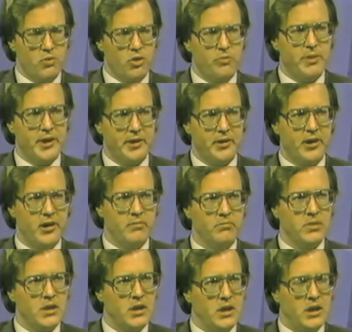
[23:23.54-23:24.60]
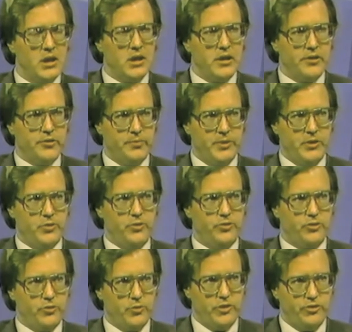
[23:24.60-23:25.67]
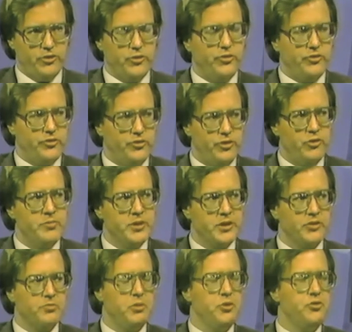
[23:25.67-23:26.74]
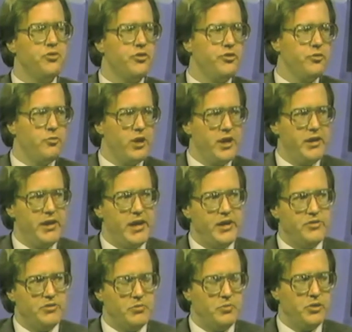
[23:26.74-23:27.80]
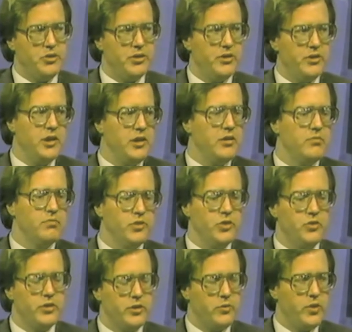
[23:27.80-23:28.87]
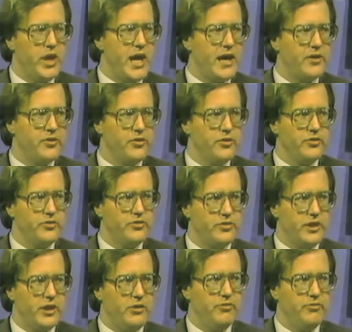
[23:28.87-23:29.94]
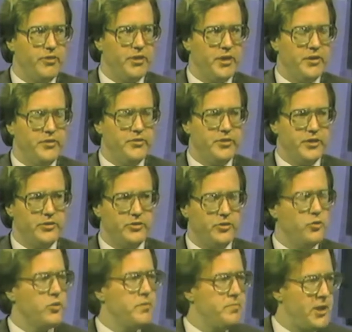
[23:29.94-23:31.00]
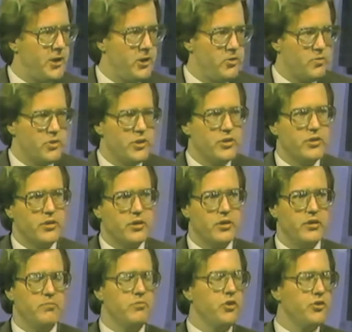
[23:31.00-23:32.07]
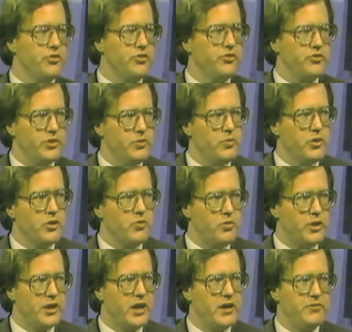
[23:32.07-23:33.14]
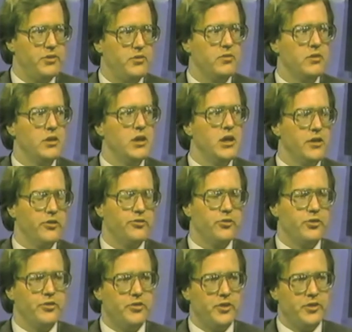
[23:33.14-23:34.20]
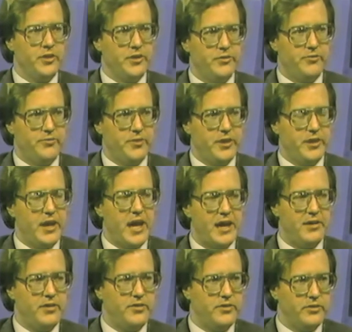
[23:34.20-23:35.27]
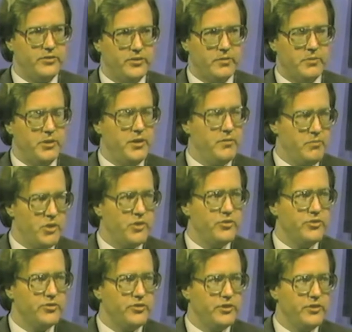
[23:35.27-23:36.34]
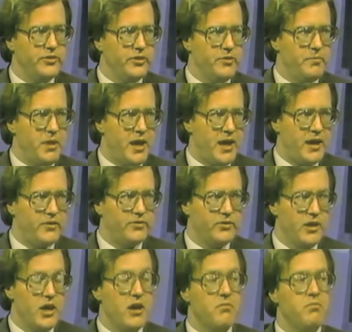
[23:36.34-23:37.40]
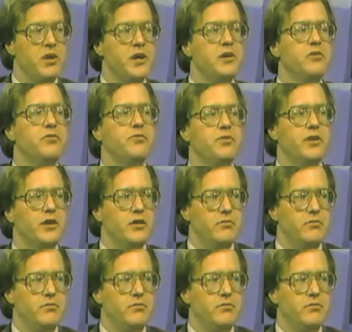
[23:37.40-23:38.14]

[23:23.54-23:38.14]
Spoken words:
robot arm. It would be used to reduce human exposure to radiation within the nuclear reactor itself, and to do repair work, emergency work, what have you. The sort of thing that if they'd had it at some of the emergencies in the past might have